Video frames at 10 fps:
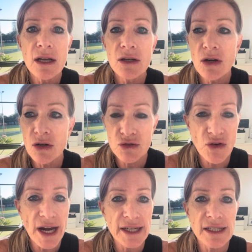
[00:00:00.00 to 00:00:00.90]

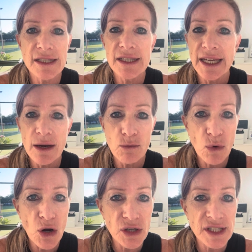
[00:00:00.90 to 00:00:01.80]
contractors to get
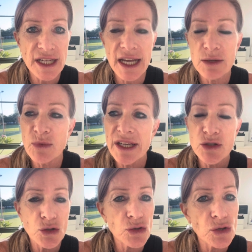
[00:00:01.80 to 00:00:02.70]
works done. We
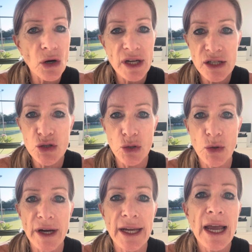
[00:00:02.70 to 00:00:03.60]
do not
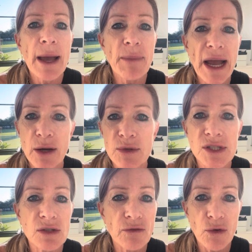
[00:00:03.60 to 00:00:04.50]
enjoy
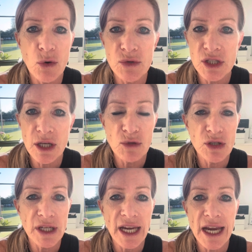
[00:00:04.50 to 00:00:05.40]
backwards and forwards
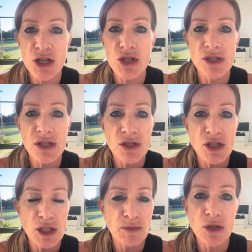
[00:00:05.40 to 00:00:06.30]
communications and
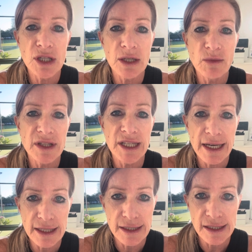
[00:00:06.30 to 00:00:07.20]
disputing with
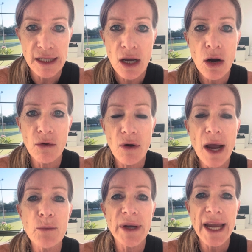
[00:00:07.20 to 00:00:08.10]
tenants. All
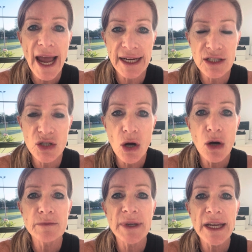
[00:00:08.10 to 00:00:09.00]
right, we act
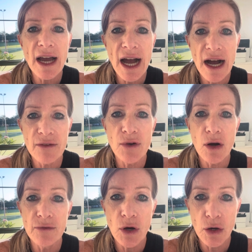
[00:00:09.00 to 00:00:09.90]
on behalf
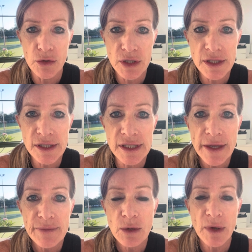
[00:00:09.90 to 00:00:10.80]
of owners.
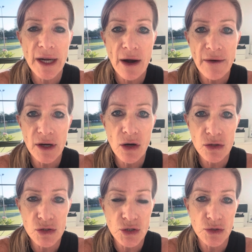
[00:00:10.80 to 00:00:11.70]
We are a
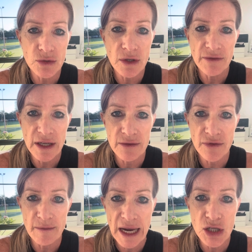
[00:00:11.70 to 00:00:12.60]
conduit of
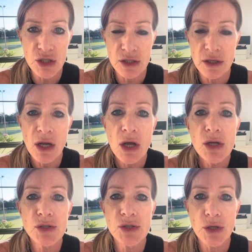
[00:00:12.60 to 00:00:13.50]
information.
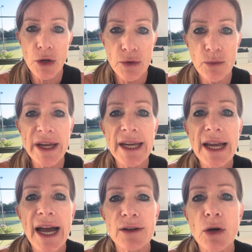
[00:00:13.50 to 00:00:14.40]
So we
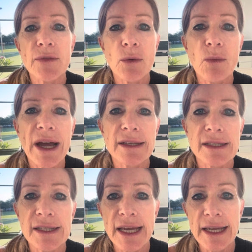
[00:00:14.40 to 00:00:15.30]
are not the
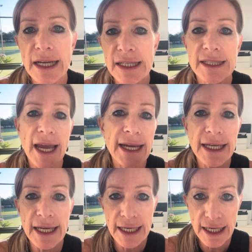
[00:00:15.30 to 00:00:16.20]
ones that are
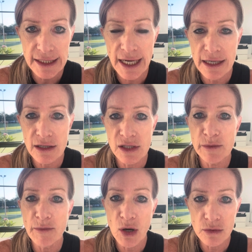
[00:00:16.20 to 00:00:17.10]
taking a tenant's
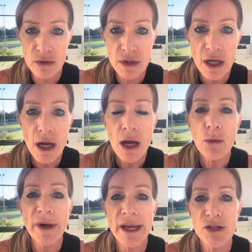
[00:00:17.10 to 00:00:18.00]
bond.
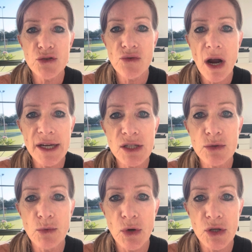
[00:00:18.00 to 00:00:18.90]
We are trying to
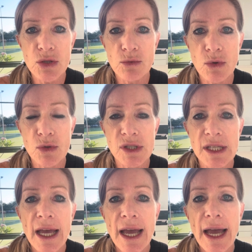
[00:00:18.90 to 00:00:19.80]
work towards
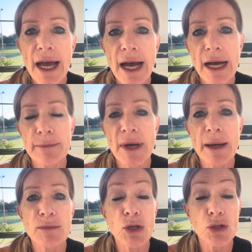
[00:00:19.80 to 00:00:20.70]
a
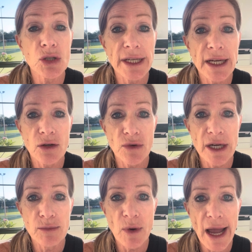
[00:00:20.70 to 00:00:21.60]
mutually
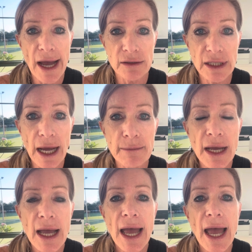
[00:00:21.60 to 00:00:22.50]
agreeable outcome
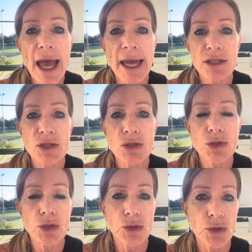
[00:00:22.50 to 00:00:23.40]
and
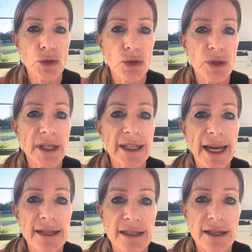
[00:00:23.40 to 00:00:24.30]
to
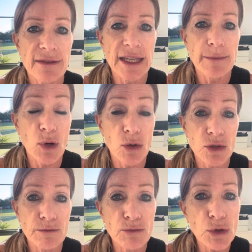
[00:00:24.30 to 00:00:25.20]
get the
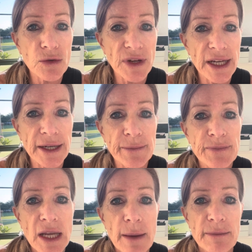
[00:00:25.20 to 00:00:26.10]
bond moving,
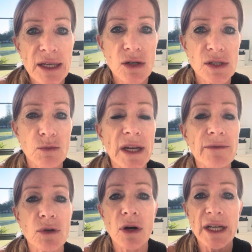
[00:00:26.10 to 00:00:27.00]
because
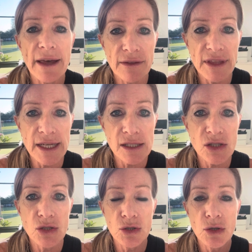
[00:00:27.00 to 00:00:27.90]
we've got other things
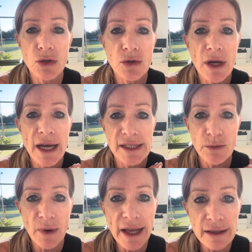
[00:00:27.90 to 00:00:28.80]
to do as
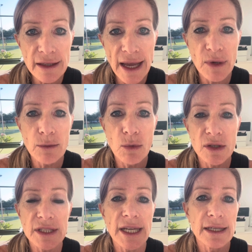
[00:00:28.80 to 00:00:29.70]
well, and we
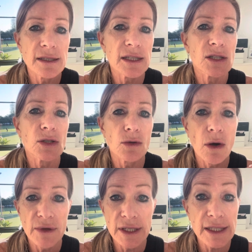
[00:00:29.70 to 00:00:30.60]
want tenants to
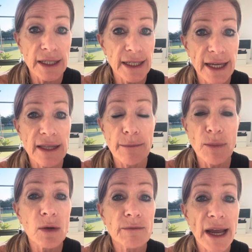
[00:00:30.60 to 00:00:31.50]
obviously get their
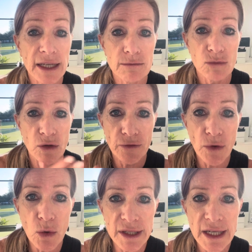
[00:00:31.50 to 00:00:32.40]
bond back and move
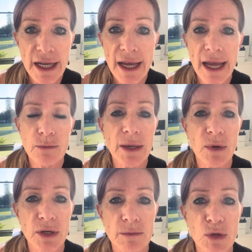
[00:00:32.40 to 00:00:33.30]
forward, and we
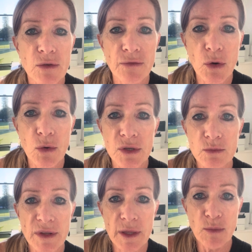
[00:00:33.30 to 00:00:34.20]
want to move forward
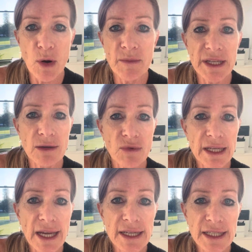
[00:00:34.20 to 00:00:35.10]
with the property
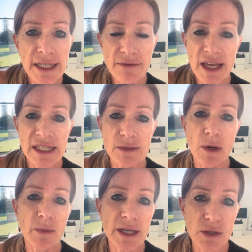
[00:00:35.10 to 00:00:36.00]
reletting if that's
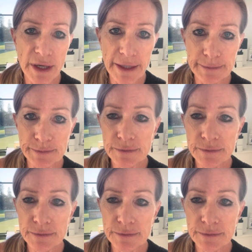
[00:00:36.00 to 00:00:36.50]
what we're doing.